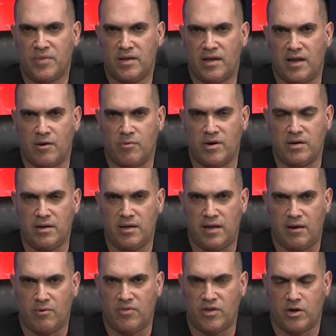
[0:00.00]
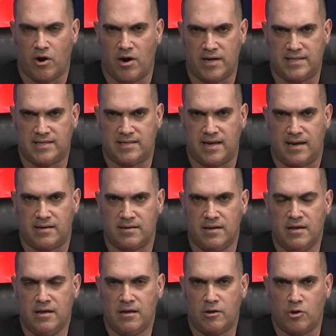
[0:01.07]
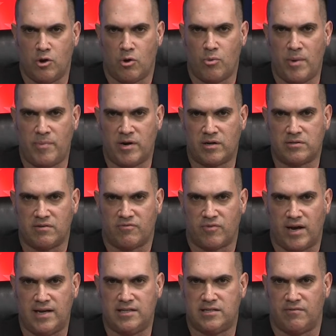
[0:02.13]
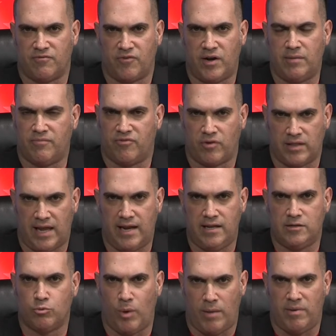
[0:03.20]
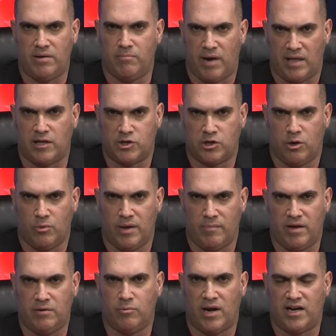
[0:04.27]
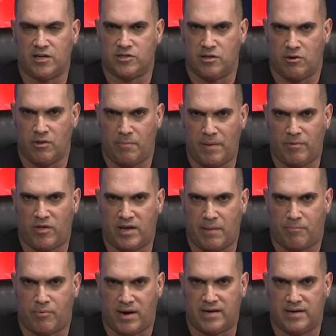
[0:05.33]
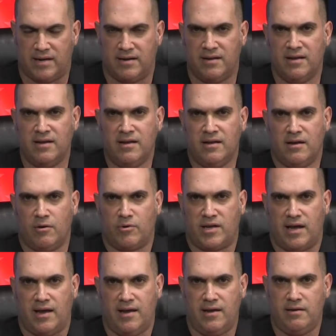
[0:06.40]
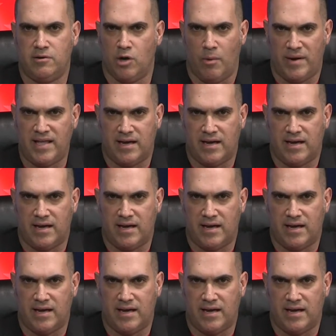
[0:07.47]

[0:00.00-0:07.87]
here in, here in the Garden State, your reproductive rights and freedom for ladies, women, biological women, right? Because they're the people that get pregnant, okay? Nobody